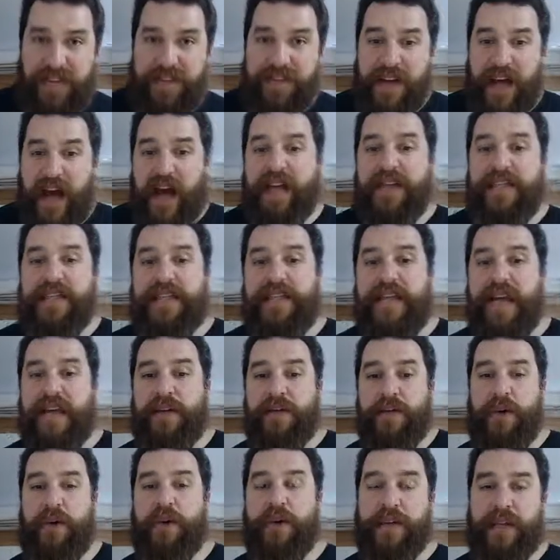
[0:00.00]
If God is dead,
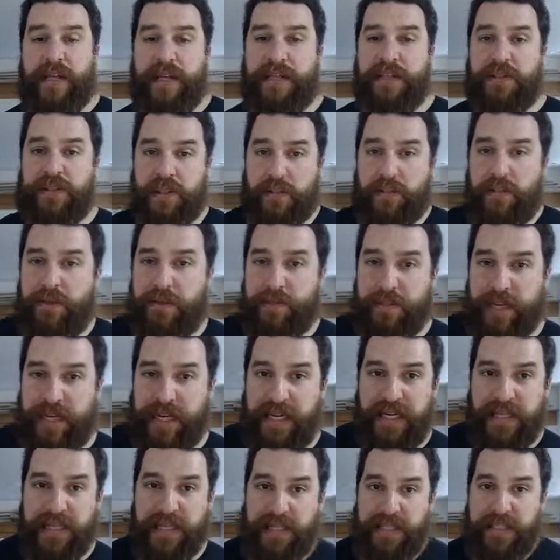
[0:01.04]
all things are
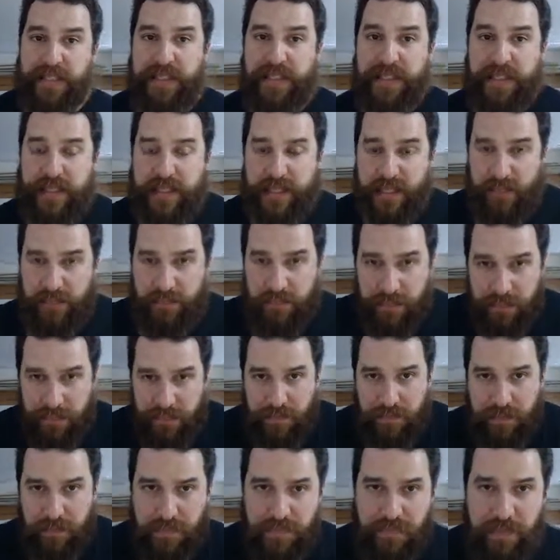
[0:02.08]
permitted. This is
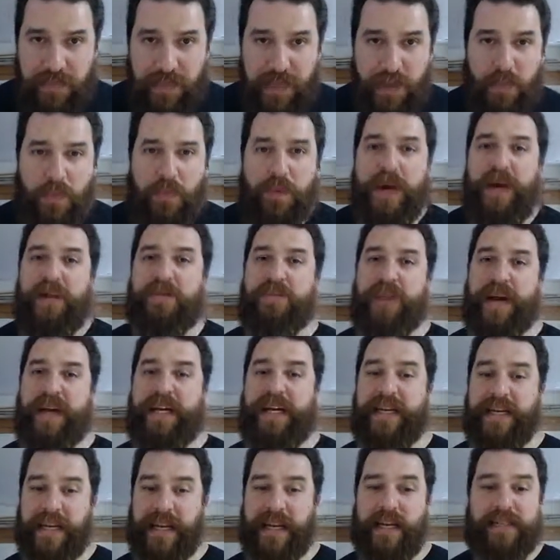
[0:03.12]
well
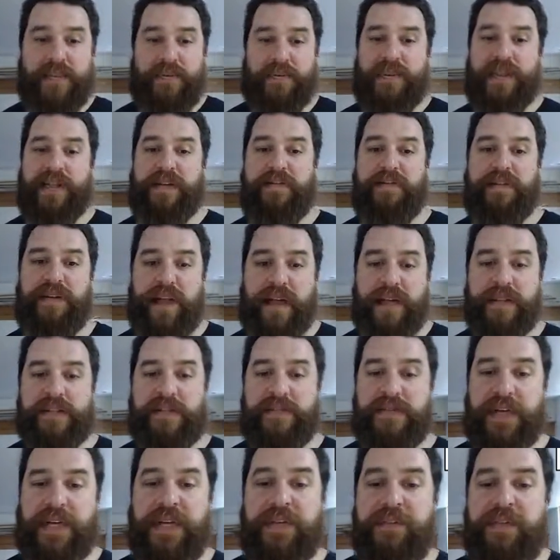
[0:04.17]
recognized within
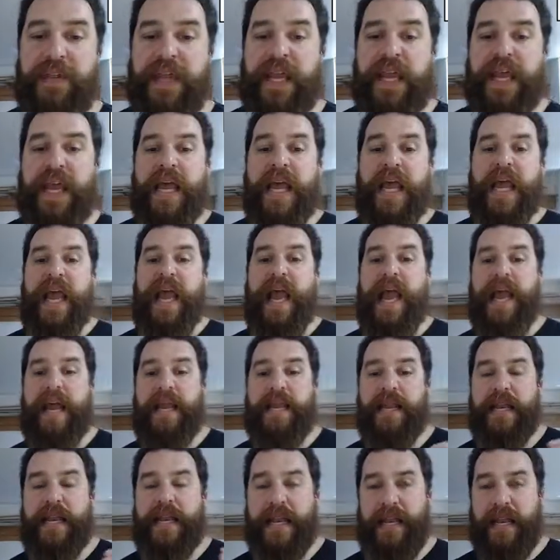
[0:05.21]
philosophy.
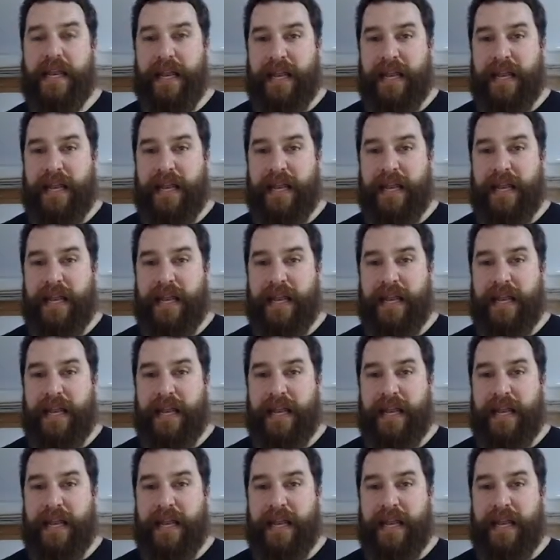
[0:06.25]
And